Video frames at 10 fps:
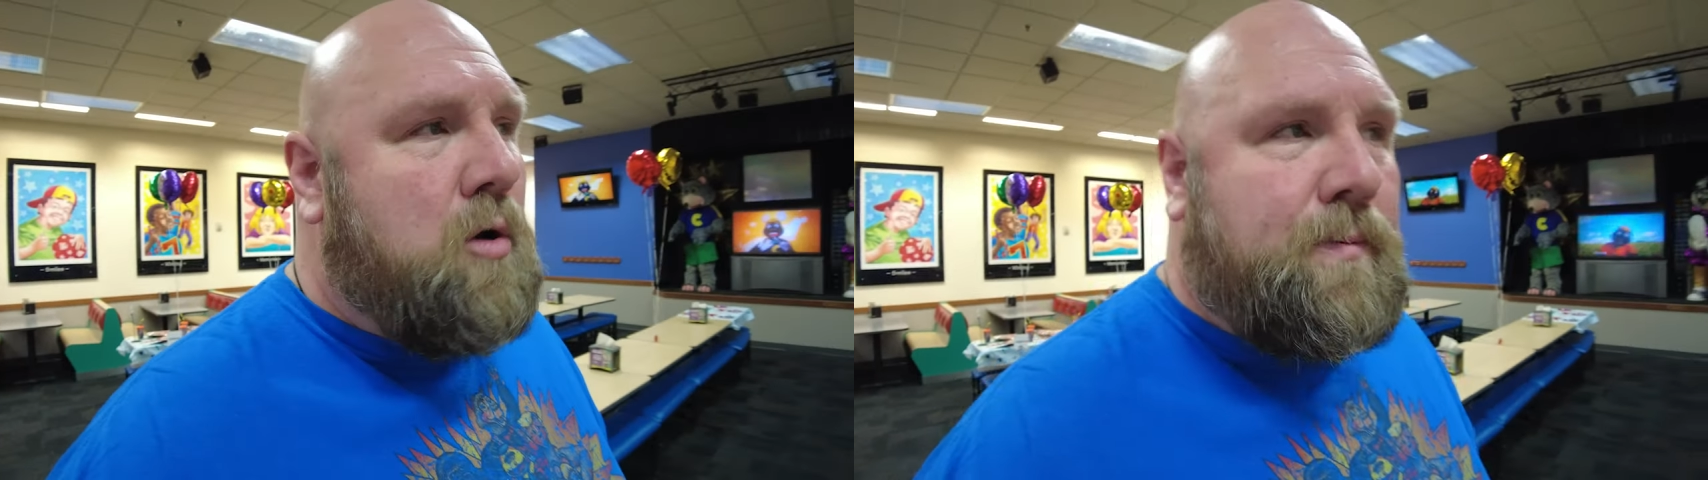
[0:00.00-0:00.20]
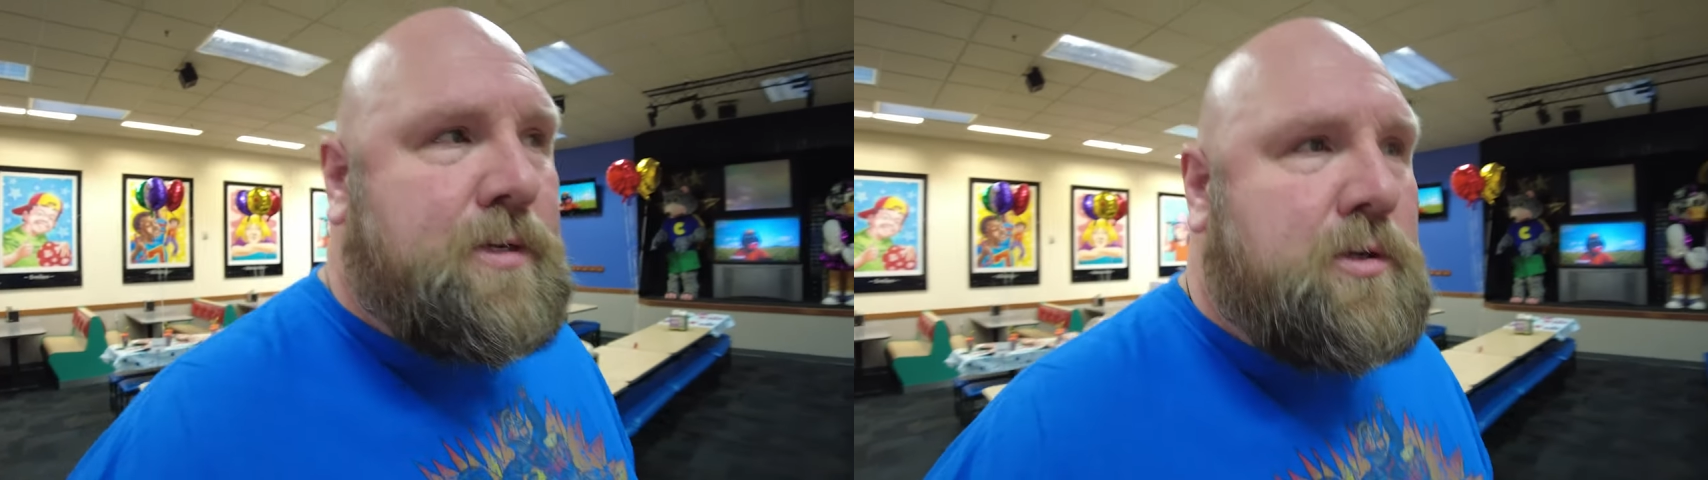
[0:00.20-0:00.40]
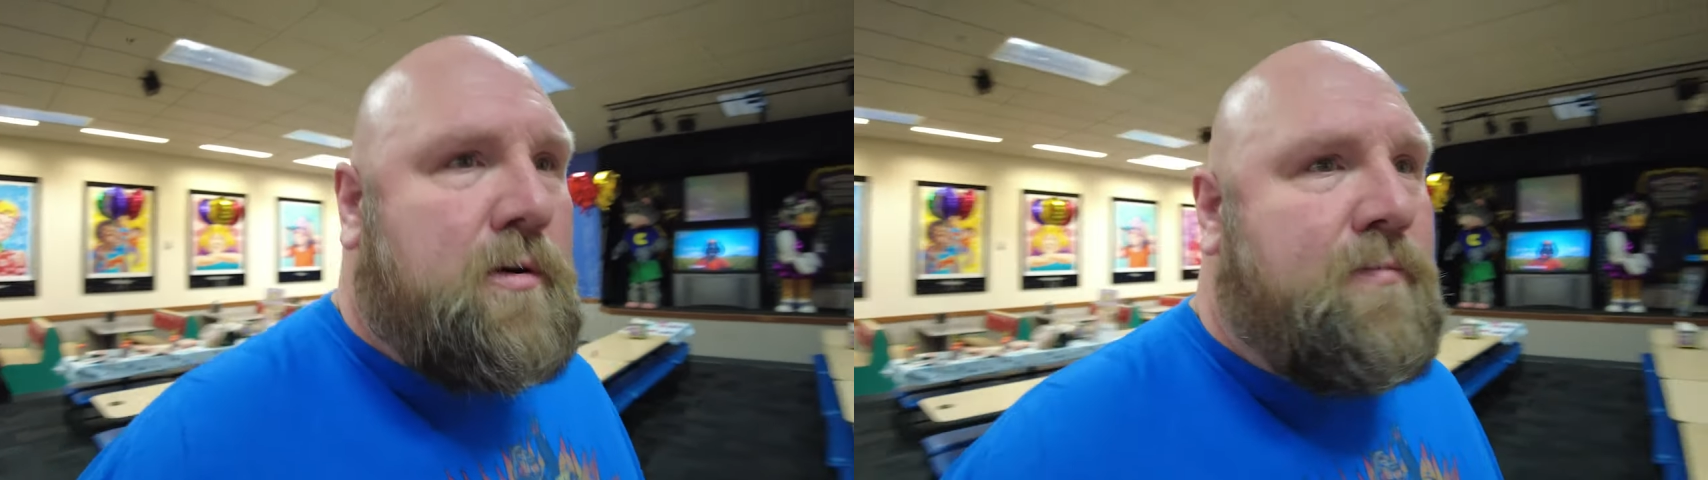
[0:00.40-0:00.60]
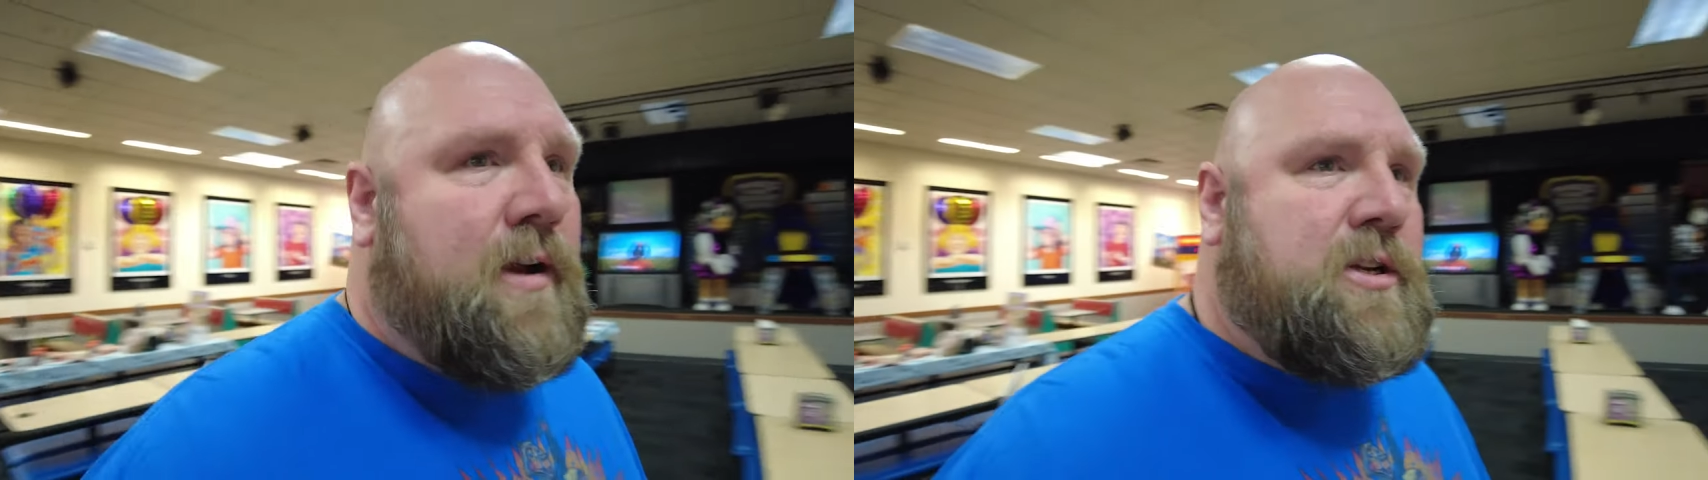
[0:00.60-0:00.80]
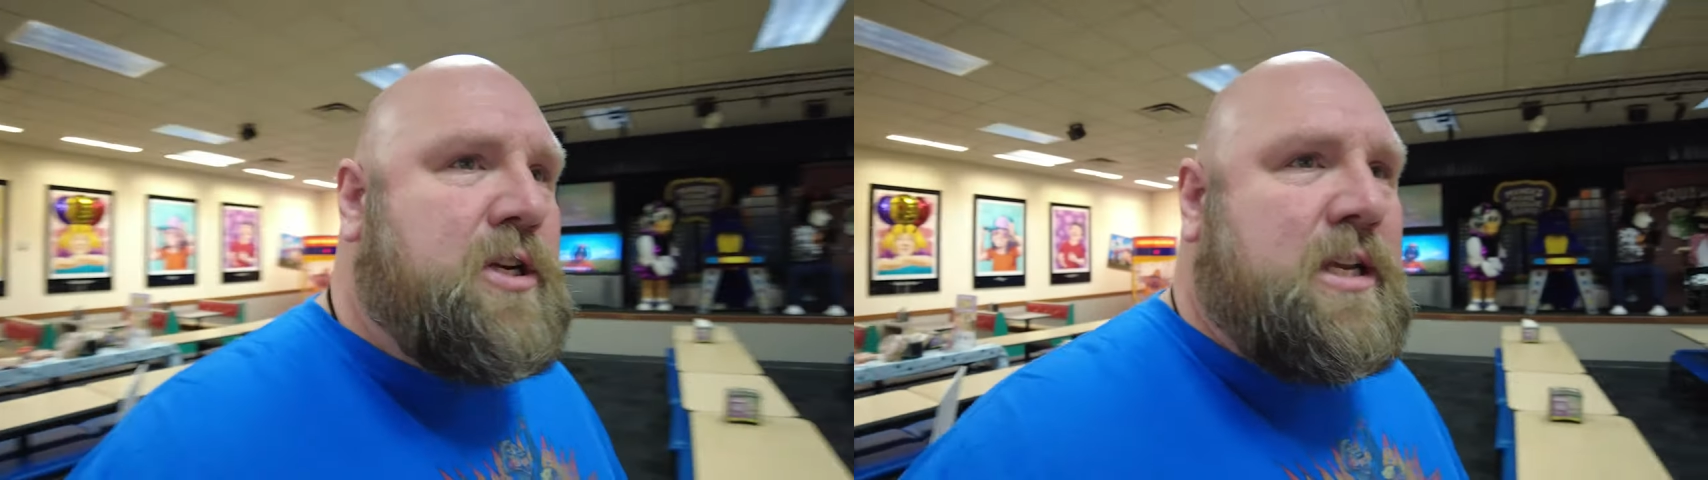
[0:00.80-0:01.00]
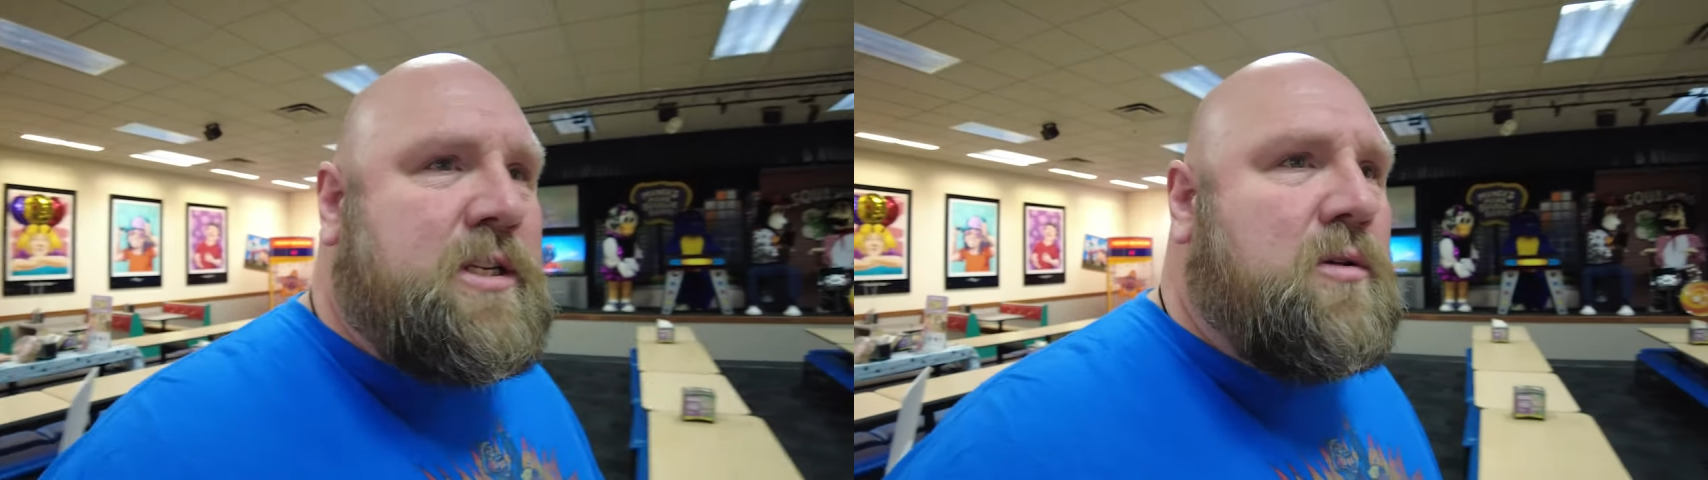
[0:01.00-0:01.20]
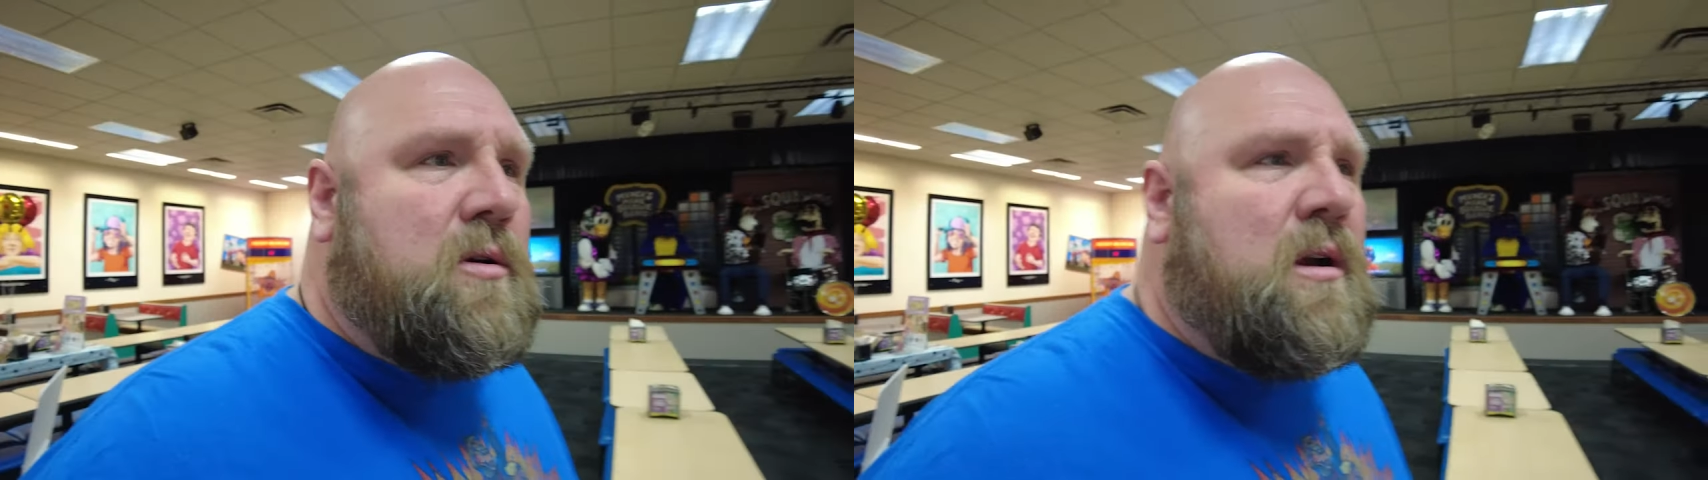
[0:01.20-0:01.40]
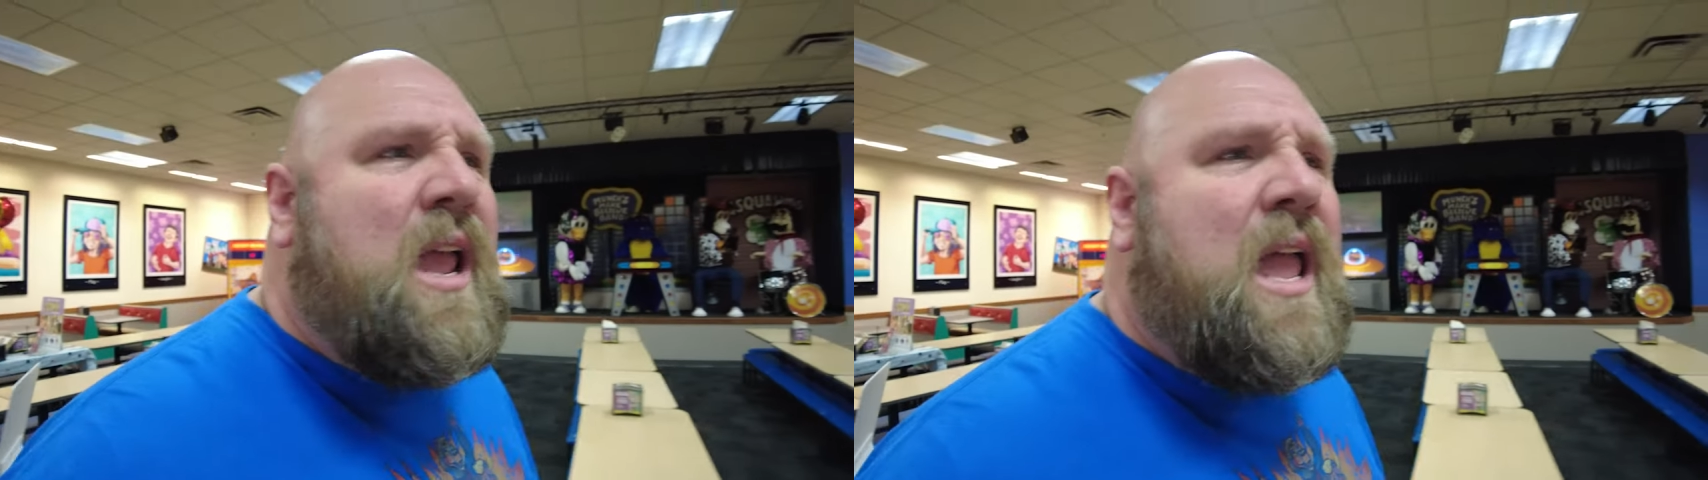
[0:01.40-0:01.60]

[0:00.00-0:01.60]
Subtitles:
corporate store or franchise store.